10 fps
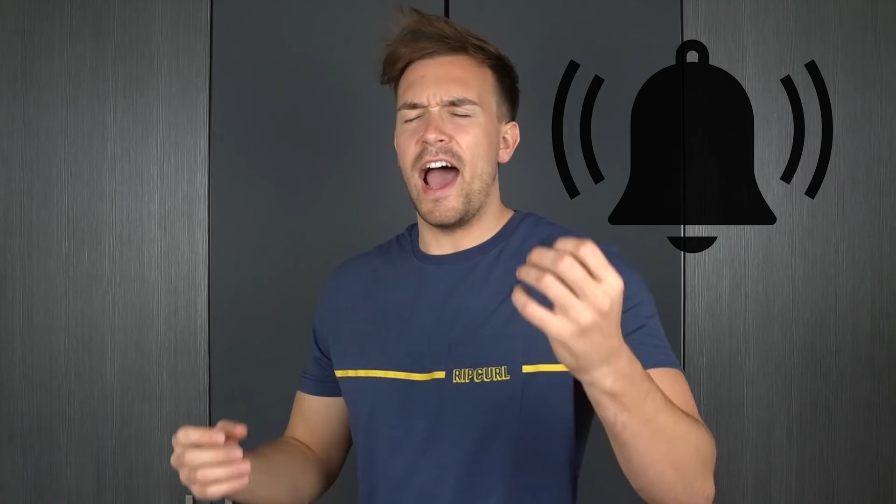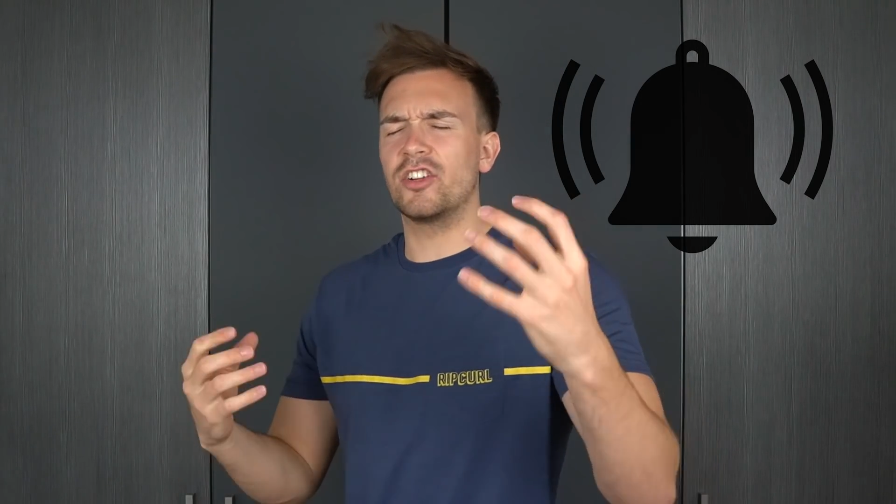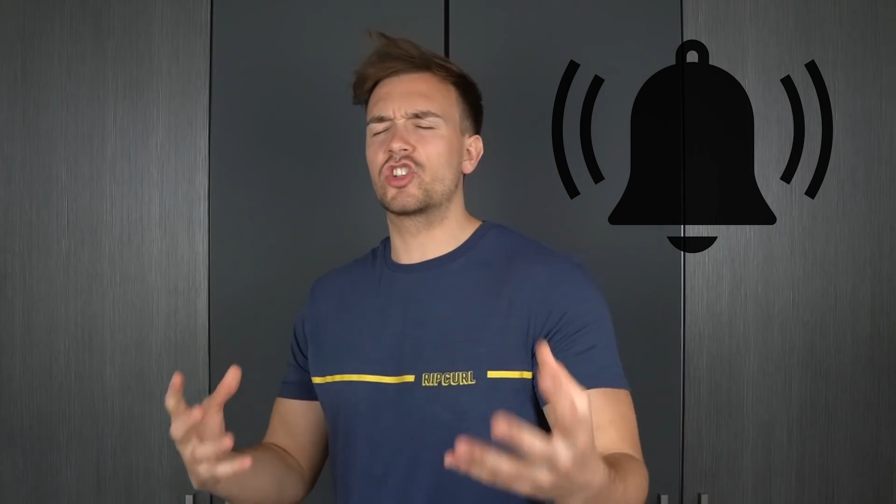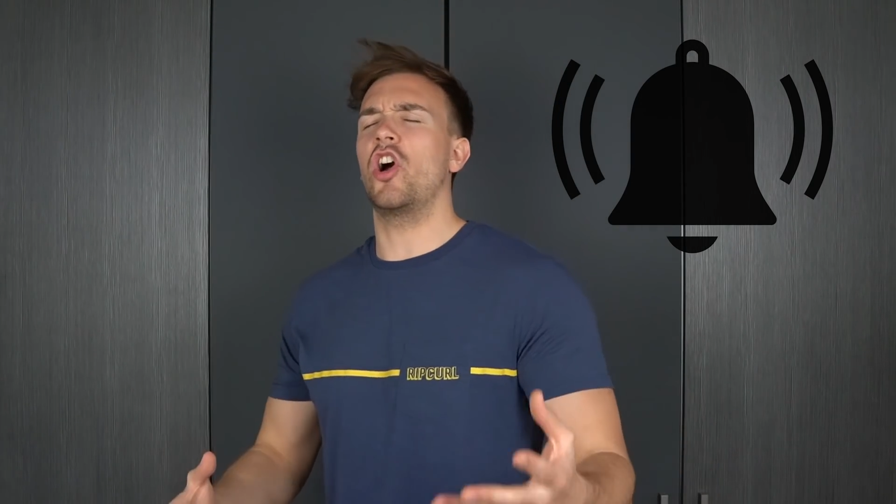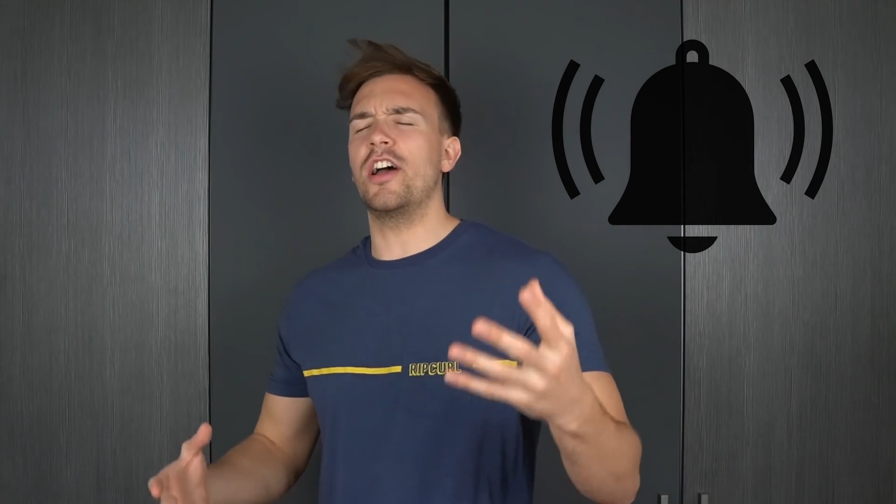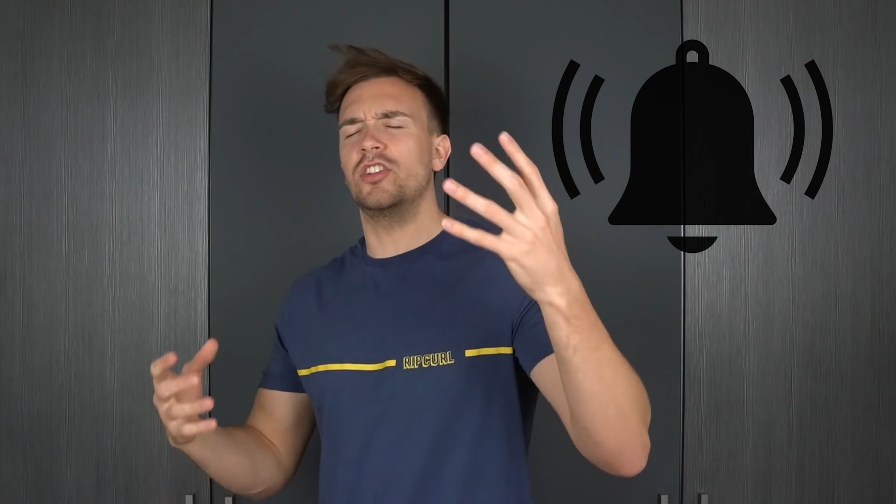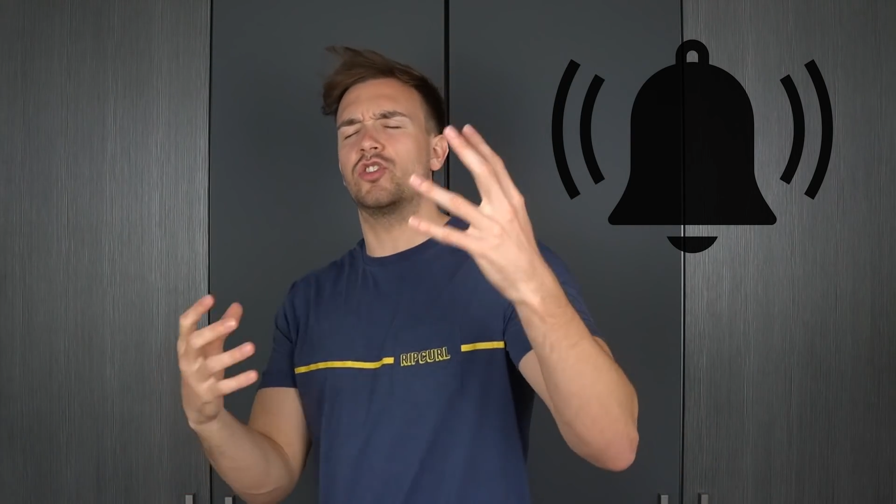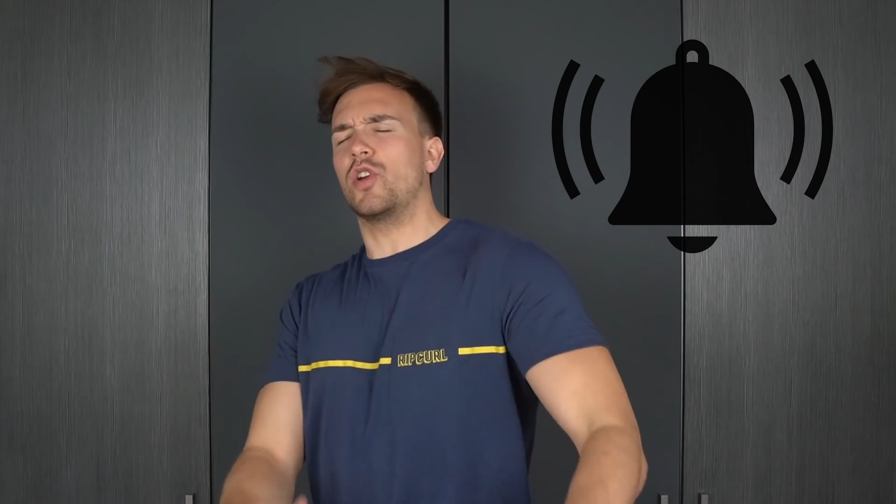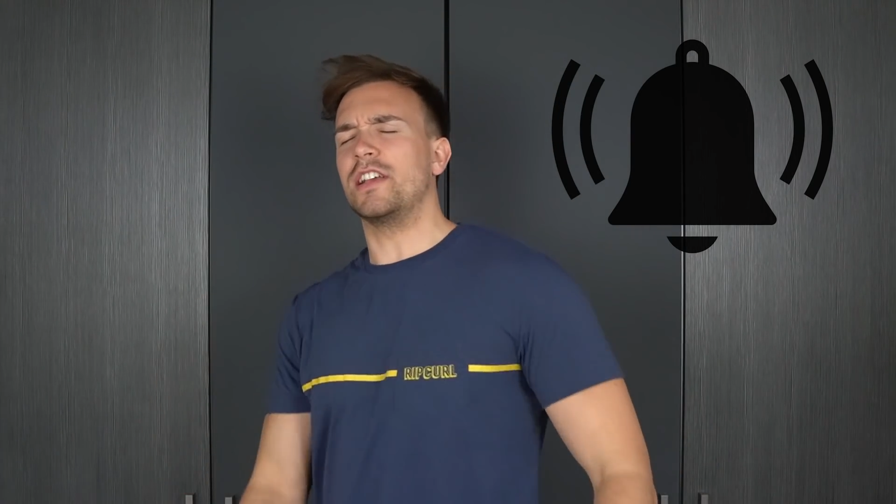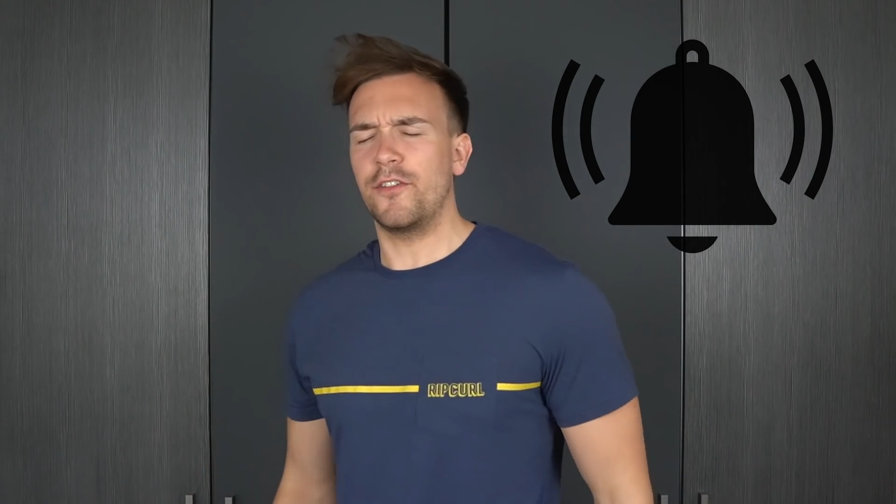And join the
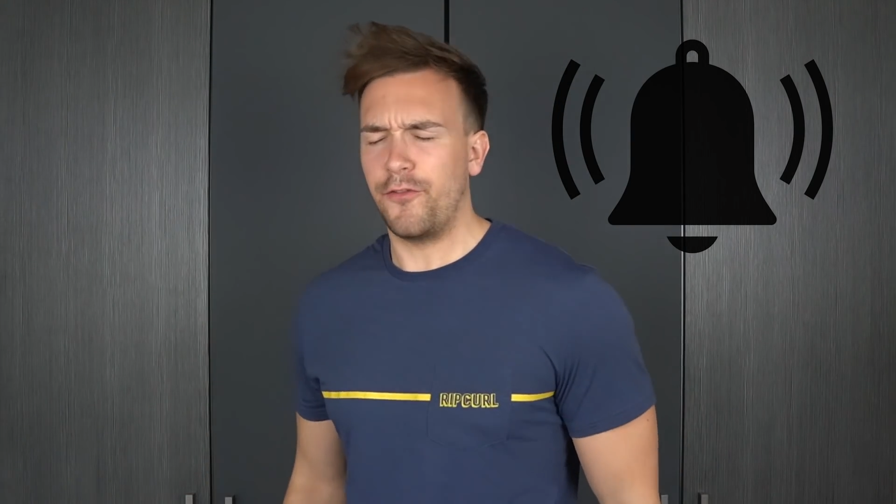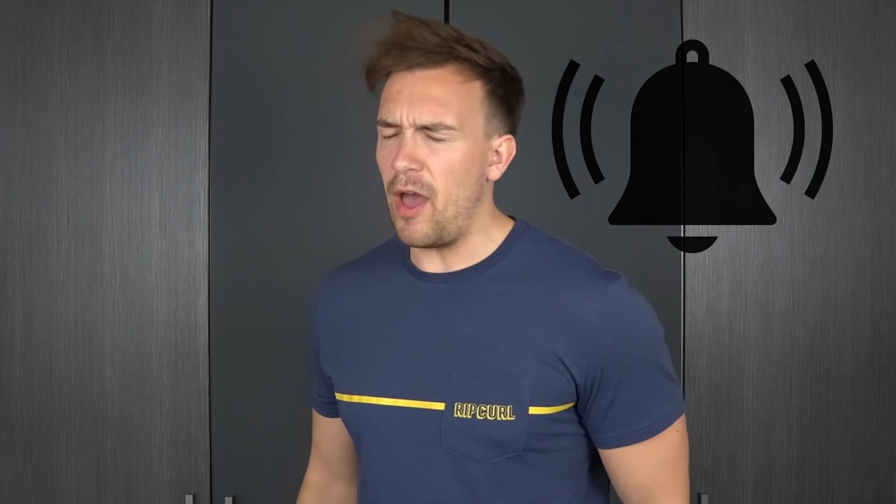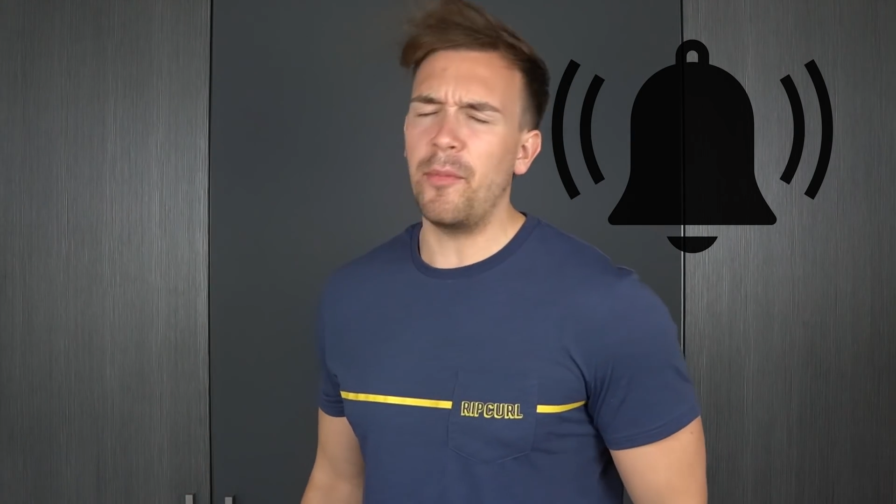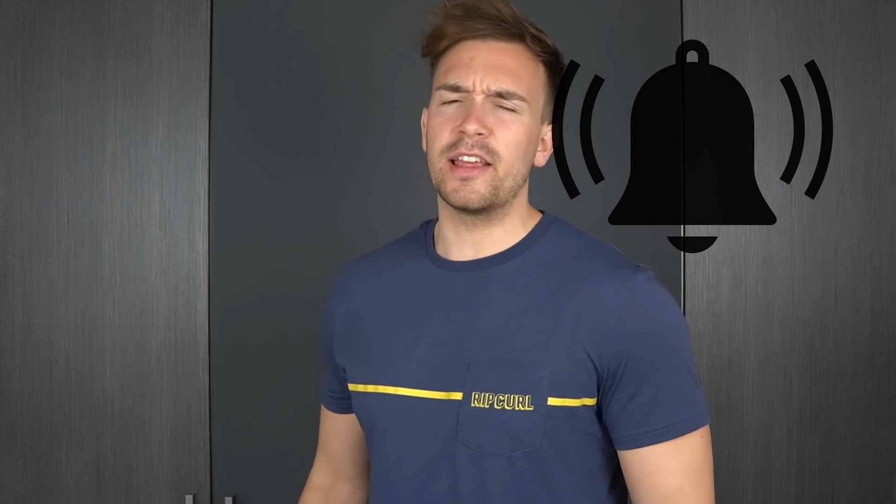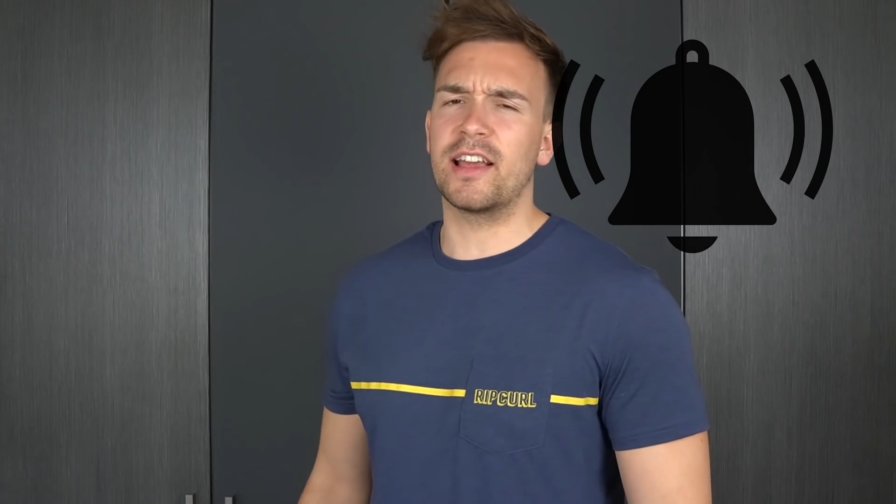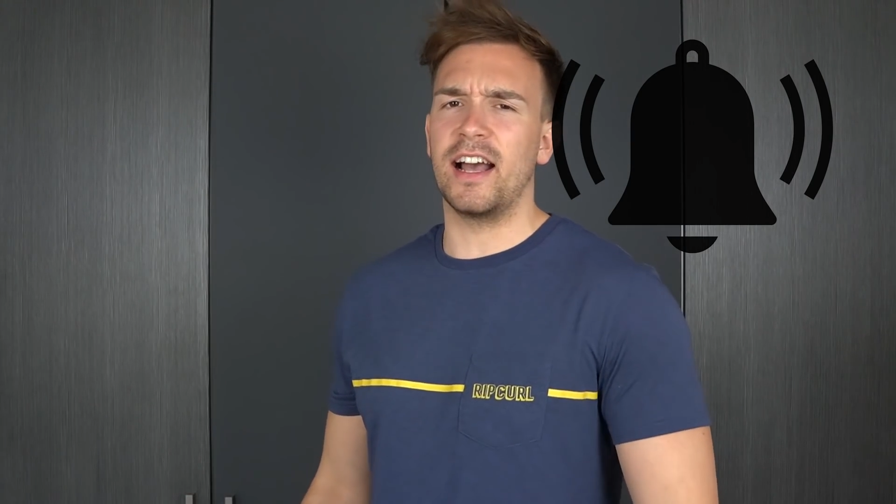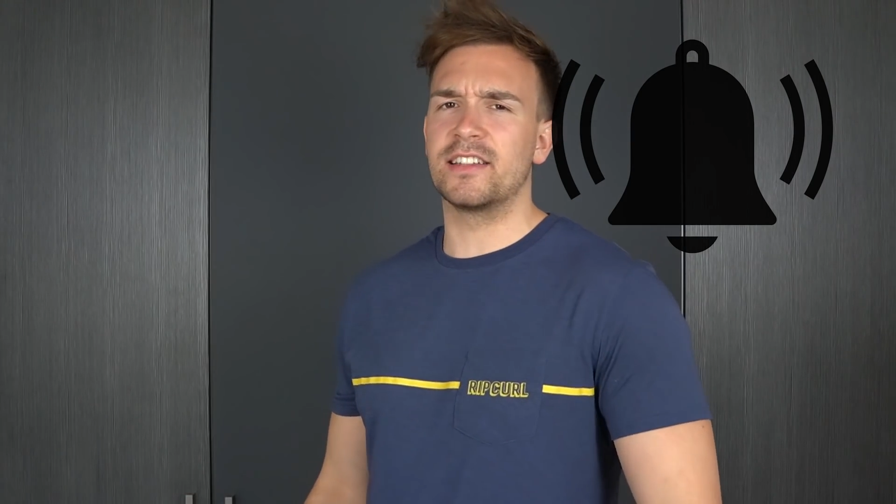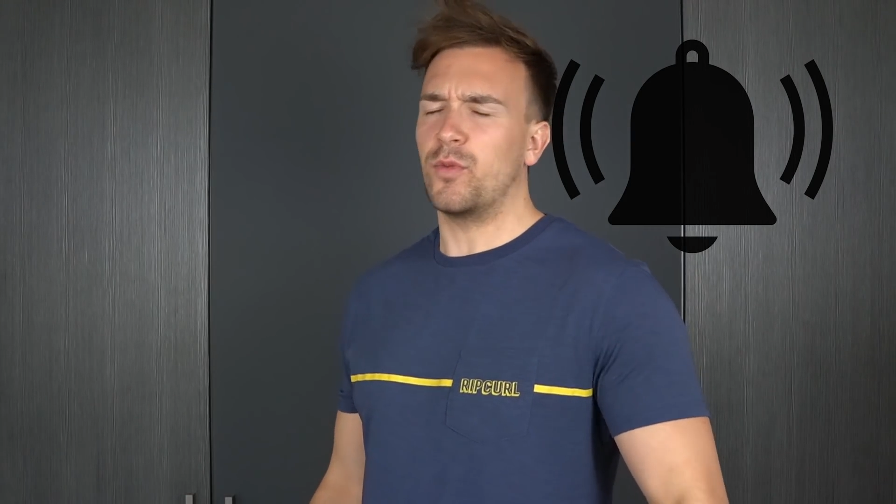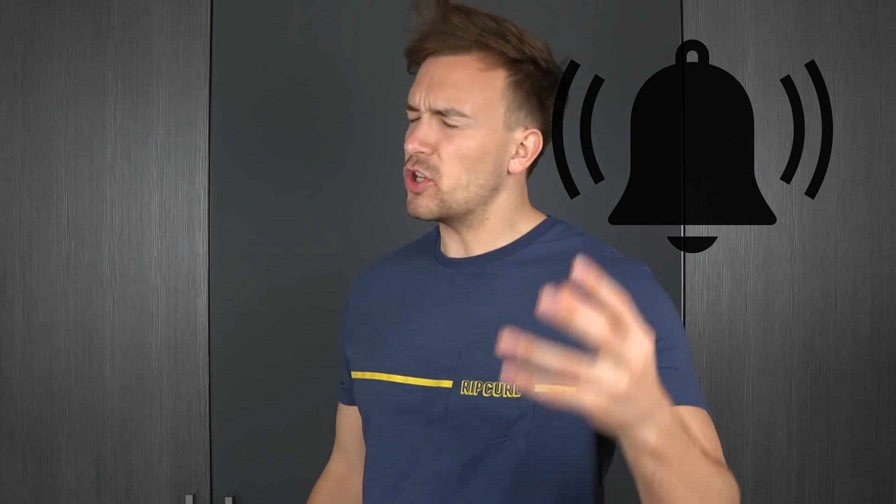Drazy family, guys.